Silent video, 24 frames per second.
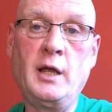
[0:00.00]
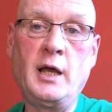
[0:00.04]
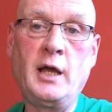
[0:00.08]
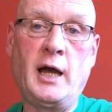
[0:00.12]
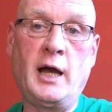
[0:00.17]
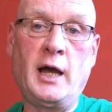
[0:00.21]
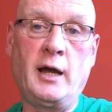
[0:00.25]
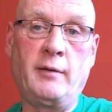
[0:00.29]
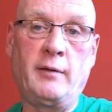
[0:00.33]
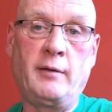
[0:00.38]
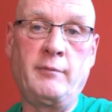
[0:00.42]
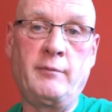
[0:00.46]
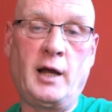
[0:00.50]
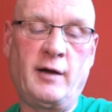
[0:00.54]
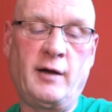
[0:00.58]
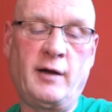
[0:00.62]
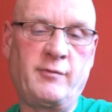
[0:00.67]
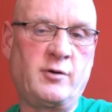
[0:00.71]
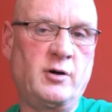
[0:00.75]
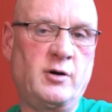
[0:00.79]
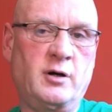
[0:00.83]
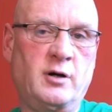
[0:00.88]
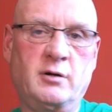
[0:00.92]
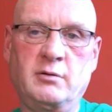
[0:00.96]
and I've
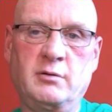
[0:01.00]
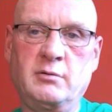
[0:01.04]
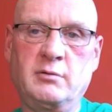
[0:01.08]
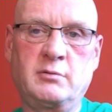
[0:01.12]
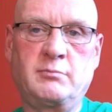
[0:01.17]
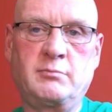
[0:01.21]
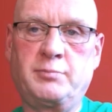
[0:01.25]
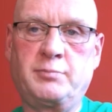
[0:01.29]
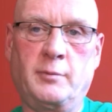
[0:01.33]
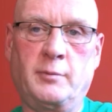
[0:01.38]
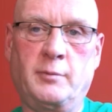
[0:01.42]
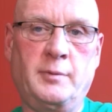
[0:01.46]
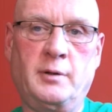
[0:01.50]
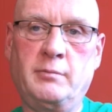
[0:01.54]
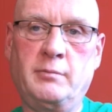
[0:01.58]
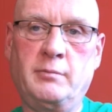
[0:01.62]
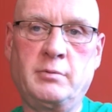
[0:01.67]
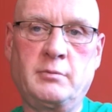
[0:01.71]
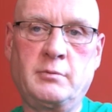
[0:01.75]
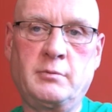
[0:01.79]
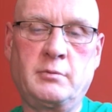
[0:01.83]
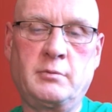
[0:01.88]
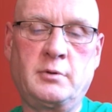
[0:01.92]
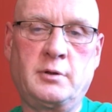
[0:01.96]
got probably
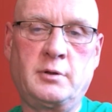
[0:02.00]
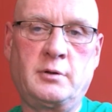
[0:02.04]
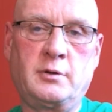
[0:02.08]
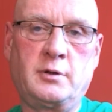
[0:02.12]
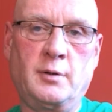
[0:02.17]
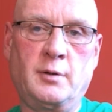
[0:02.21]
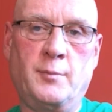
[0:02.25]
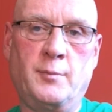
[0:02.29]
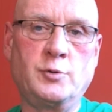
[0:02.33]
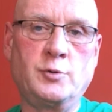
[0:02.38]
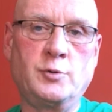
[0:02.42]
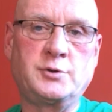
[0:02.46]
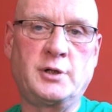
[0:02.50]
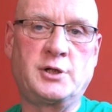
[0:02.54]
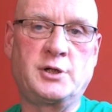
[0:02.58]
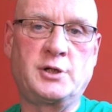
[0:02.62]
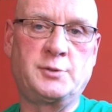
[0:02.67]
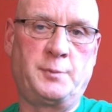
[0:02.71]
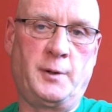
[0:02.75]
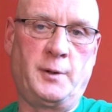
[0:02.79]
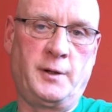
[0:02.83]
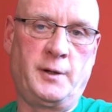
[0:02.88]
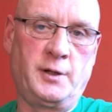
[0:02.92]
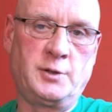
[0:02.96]
the most
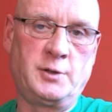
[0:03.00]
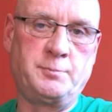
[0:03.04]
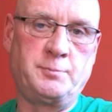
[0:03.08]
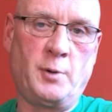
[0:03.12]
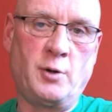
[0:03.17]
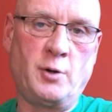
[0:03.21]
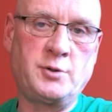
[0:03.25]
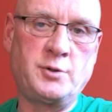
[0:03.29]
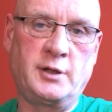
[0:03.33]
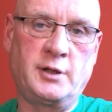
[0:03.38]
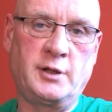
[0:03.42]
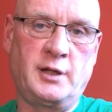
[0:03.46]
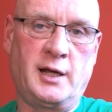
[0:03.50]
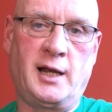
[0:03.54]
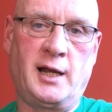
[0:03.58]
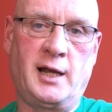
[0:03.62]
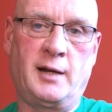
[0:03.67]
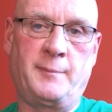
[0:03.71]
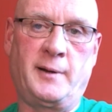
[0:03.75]
experienced boxer the Isle